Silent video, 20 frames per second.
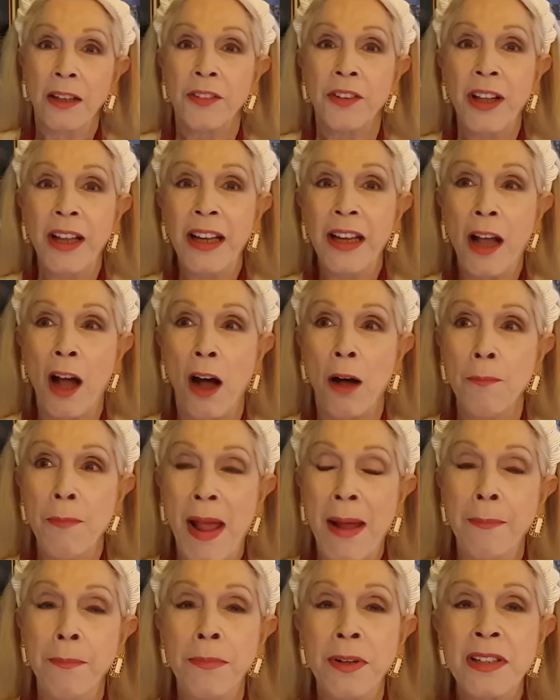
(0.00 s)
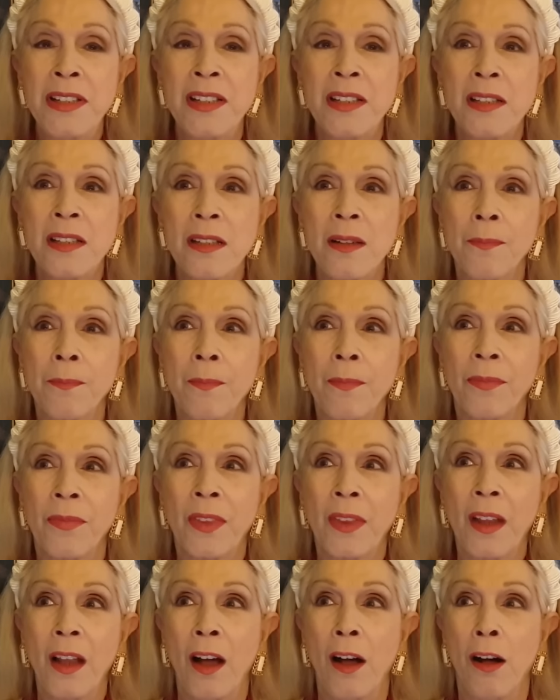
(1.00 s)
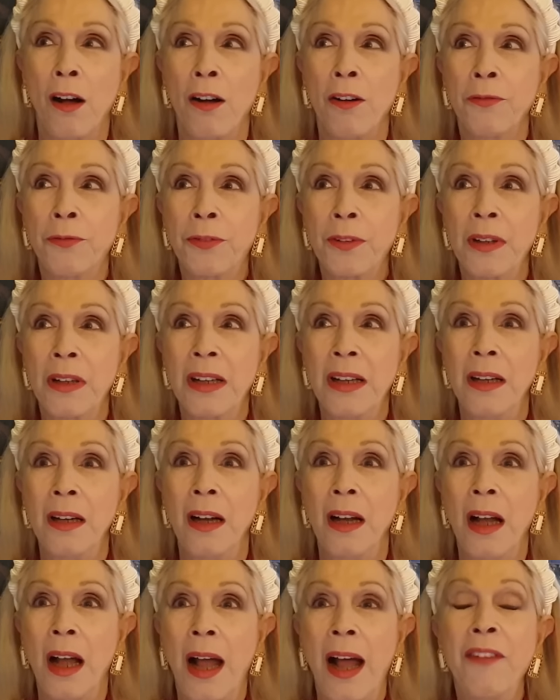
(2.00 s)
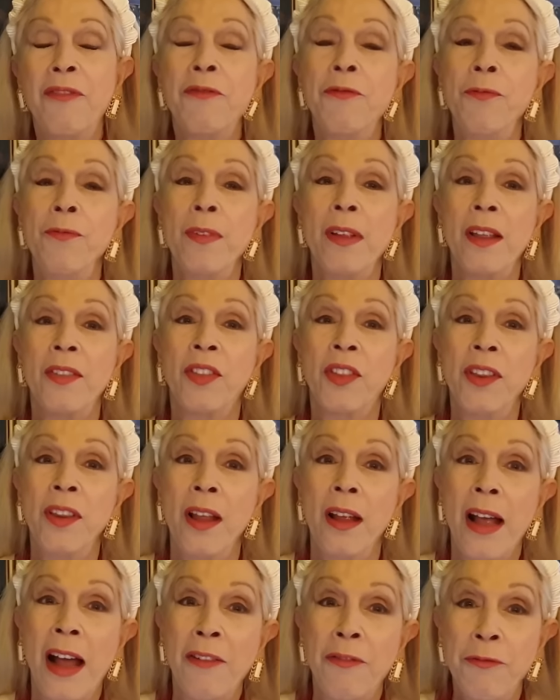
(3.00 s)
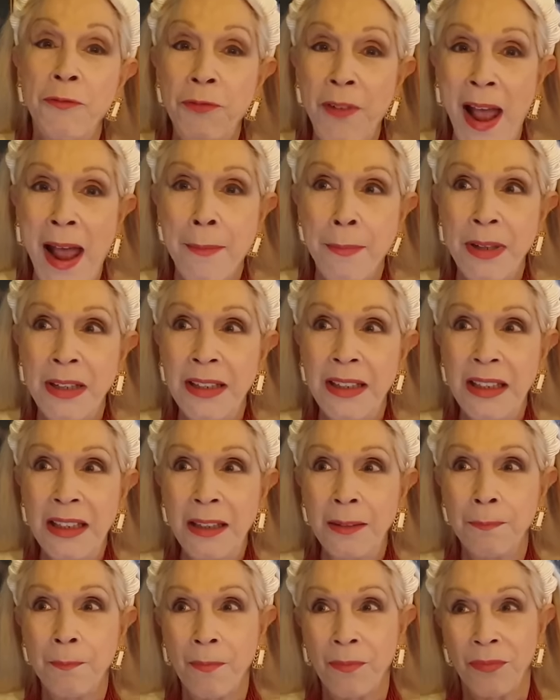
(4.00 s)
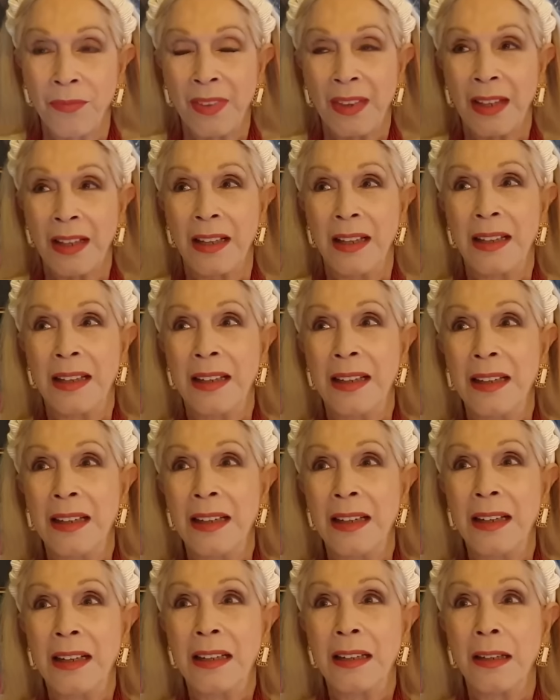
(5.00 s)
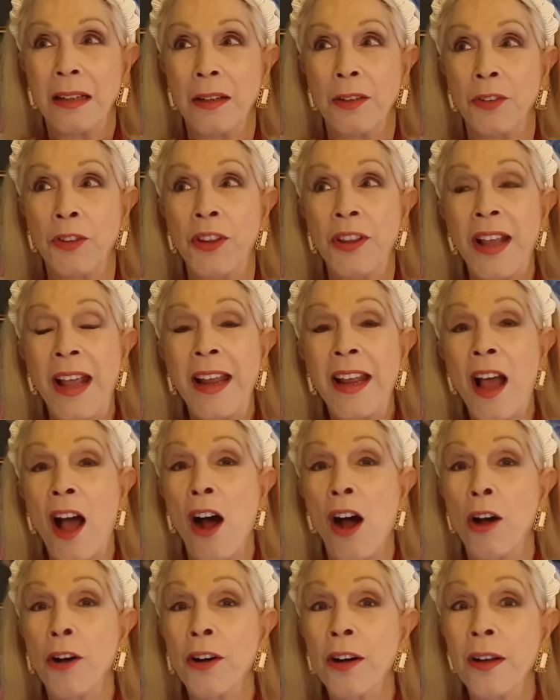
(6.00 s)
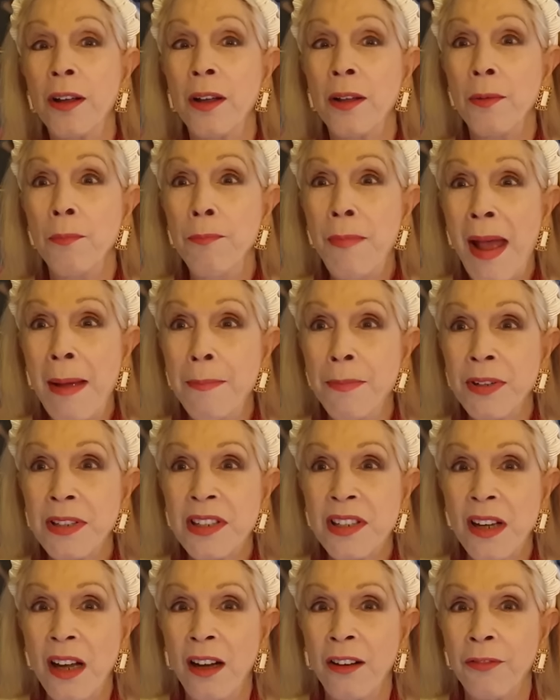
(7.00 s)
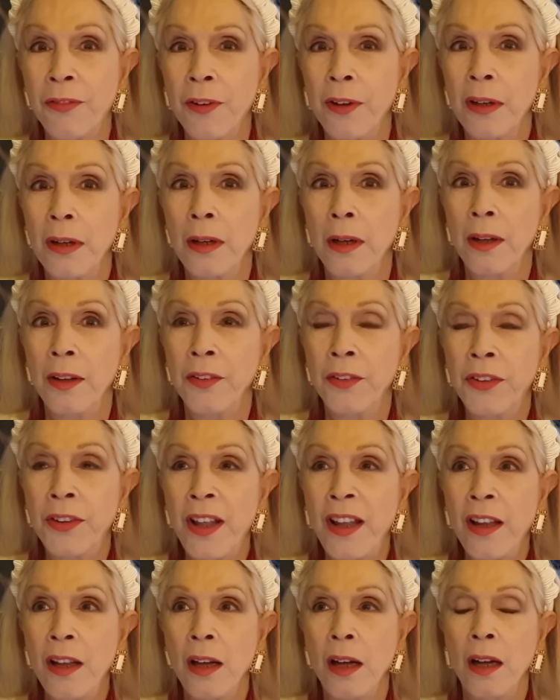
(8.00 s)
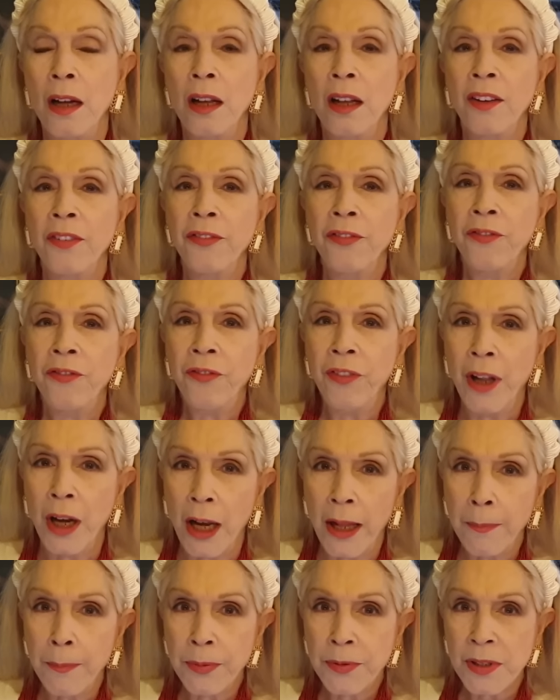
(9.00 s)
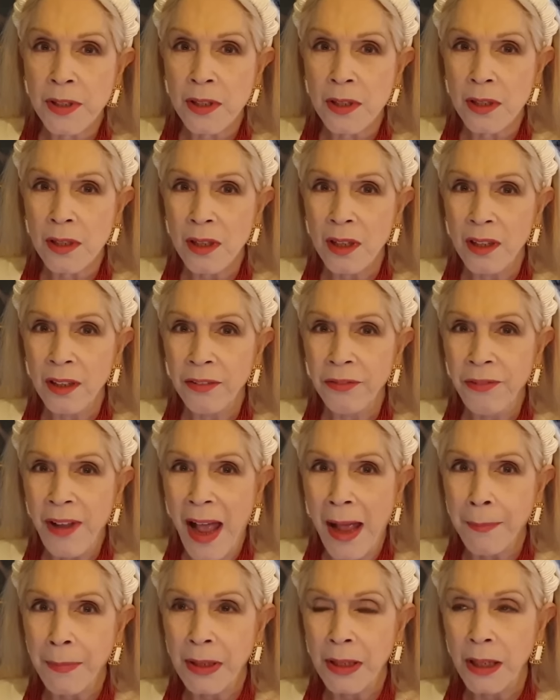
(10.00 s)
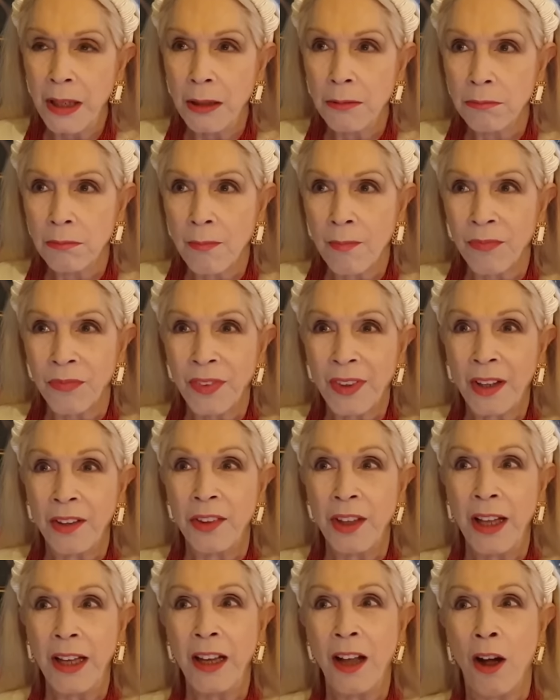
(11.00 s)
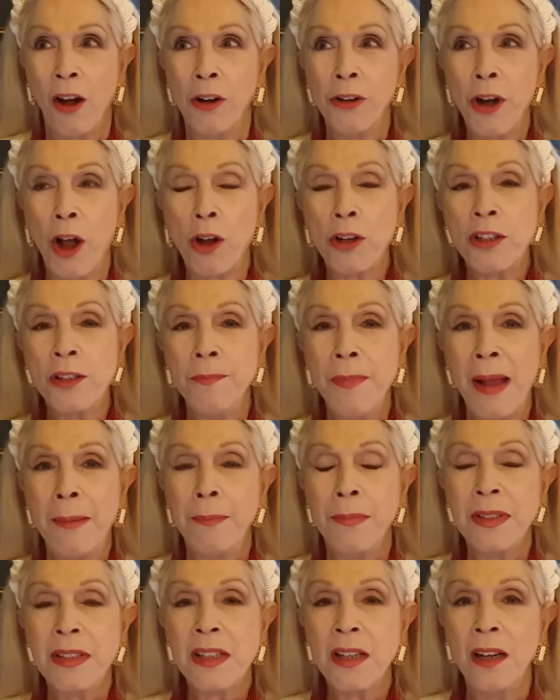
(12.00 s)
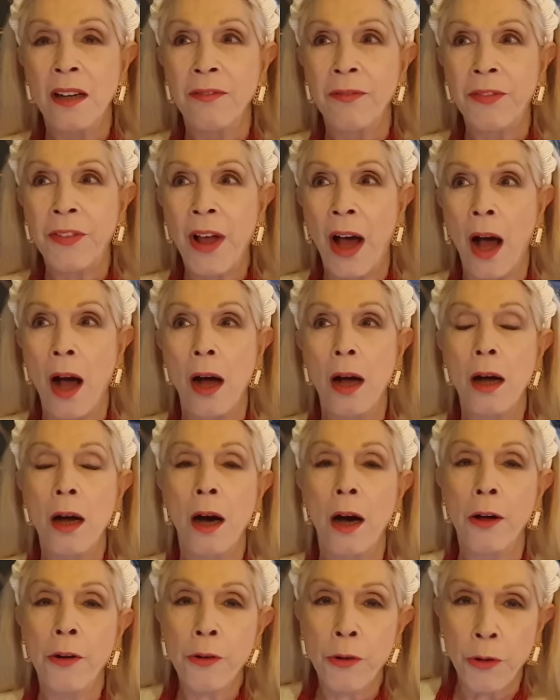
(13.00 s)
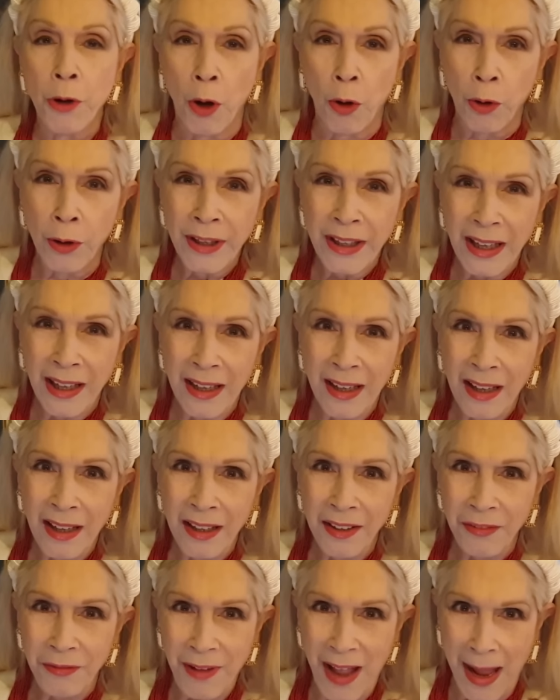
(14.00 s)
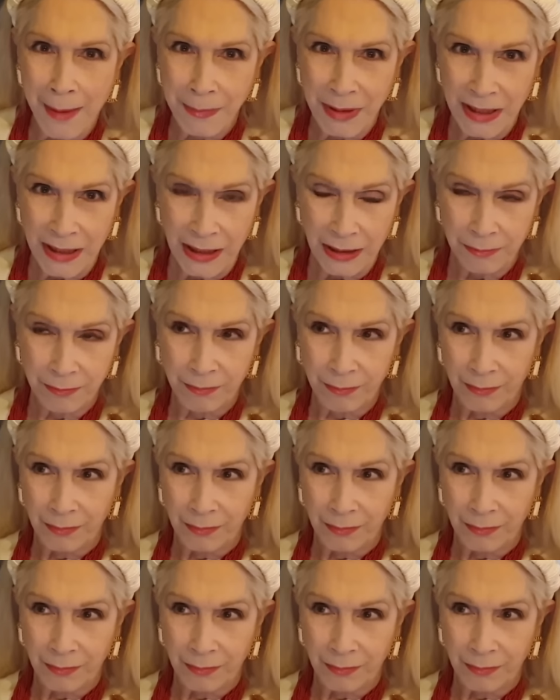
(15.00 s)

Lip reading: They are members of a family. They are members of the Phillips family. They are not members of the royal family.